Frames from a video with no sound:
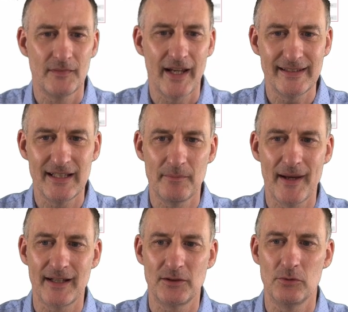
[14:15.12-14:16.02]
Getting
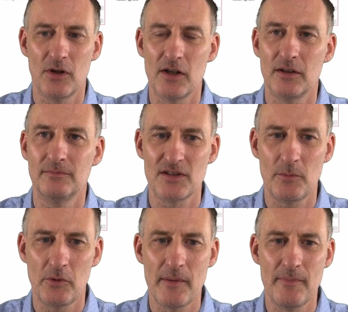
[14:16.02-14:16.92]
back to our
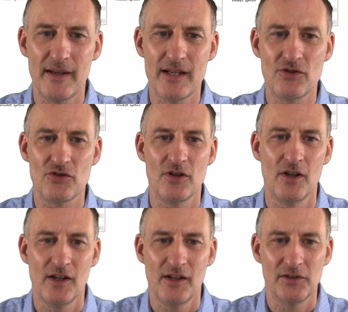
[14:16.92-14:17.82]
summary page,
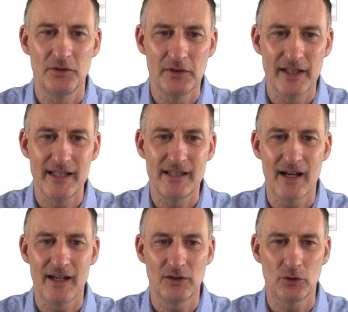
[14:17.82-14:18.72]
today
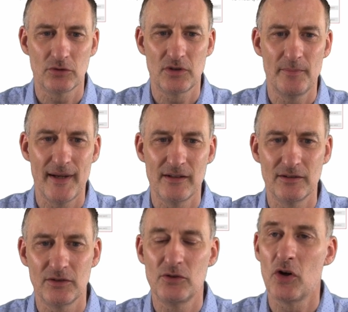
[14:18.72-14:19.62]
I talked
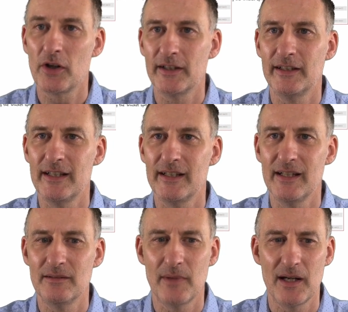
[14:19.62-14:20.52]
about gardening
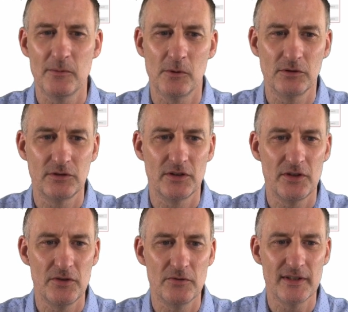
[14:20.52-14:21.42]
in my vault
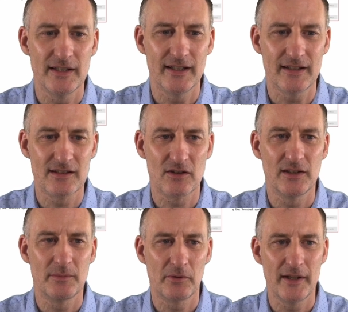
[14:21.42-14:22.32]
using
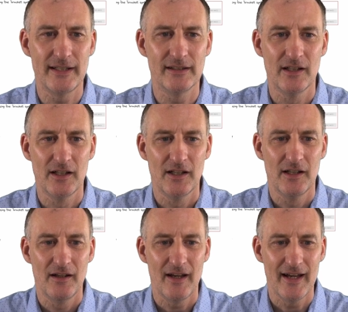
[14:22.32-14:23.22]
ExcaliBrain
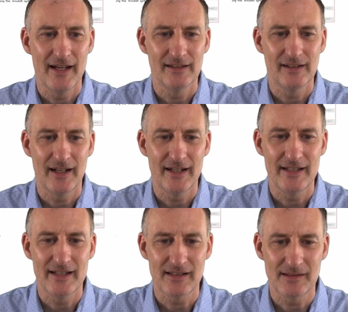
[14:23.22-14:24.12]
and I
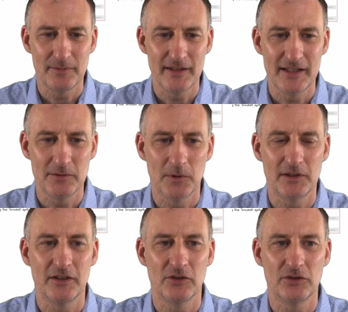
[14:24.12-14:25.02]
explained
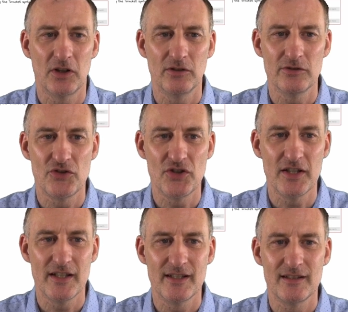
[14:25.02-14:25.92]
what an ontology
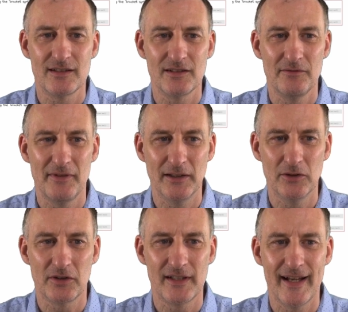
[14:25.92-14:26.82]
is. We
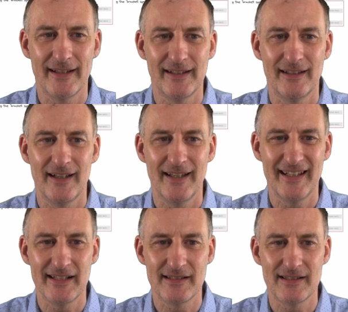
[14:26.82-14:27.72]
looked at
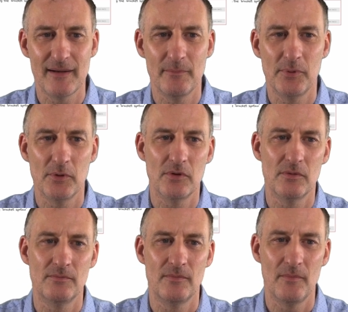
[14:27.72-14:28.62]
an example,
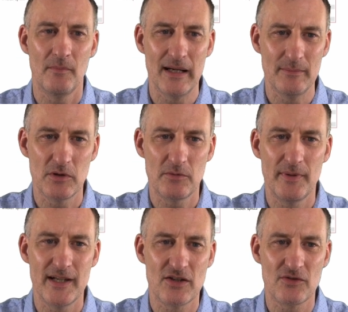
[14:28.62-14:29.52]
my book
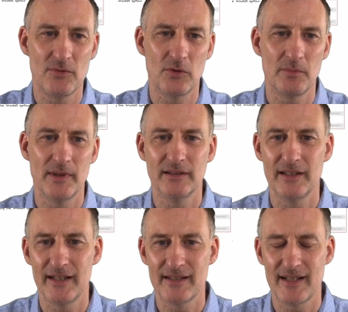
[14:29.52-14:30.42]
page for
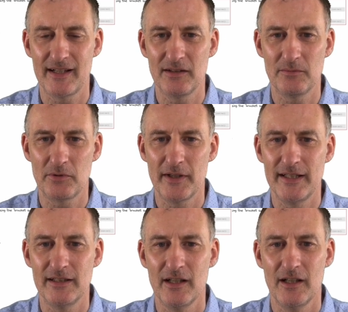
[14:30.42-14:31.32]
building a second
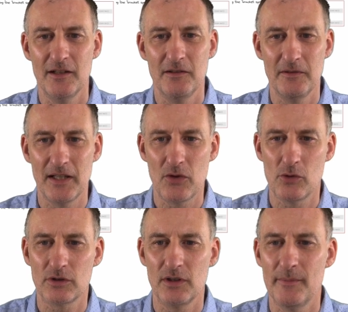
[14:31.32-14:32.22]
brain. We
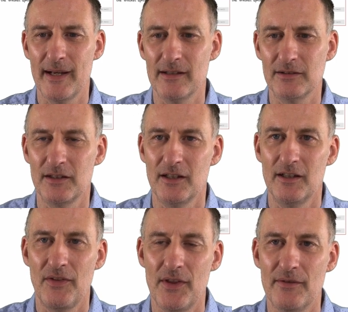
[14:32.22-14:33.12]
talked about
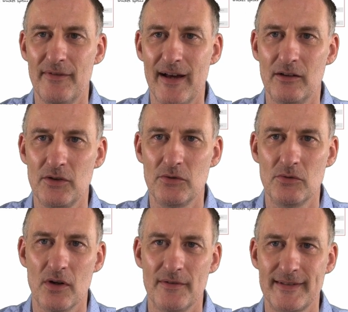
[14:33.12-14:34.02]
the
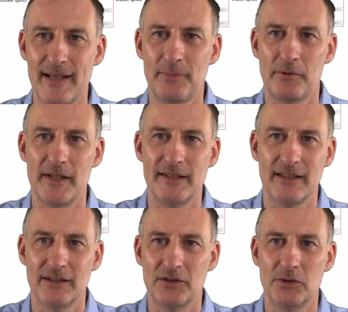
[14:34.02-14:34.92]
value of
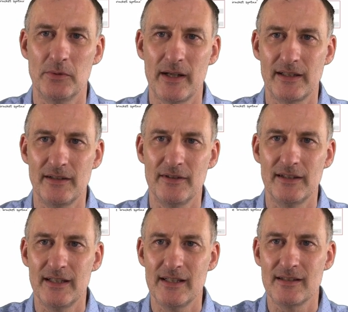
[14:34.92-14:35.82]
separating the two
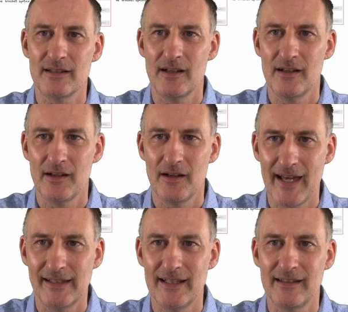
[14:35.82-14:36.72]
activities,
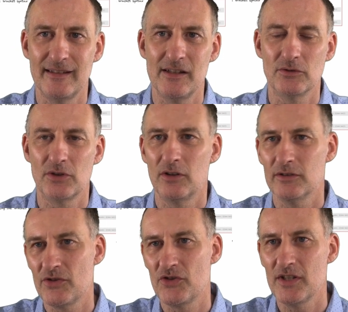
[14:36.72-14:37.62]
adding the
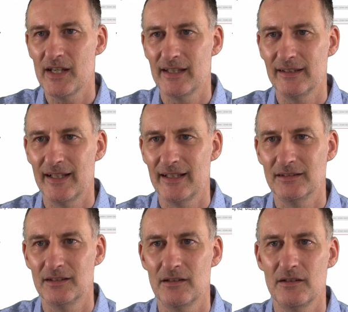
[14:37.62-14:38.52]
ontology and
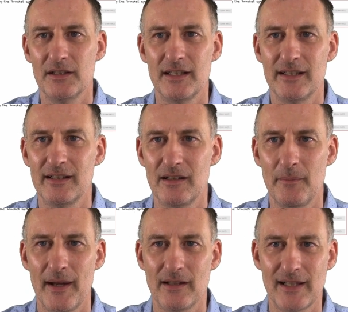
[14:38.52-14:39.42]
then thinking
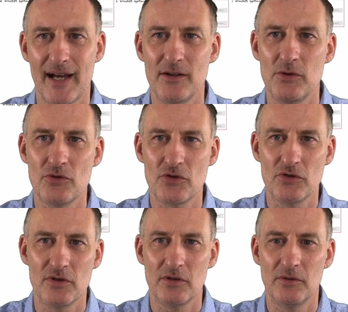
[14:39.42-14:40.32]
about how you
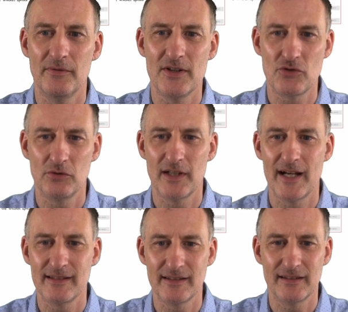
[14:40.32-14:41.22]
should
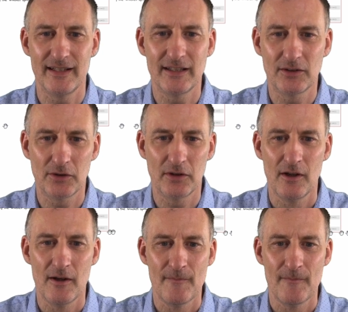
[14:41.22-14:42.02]
visualize it later.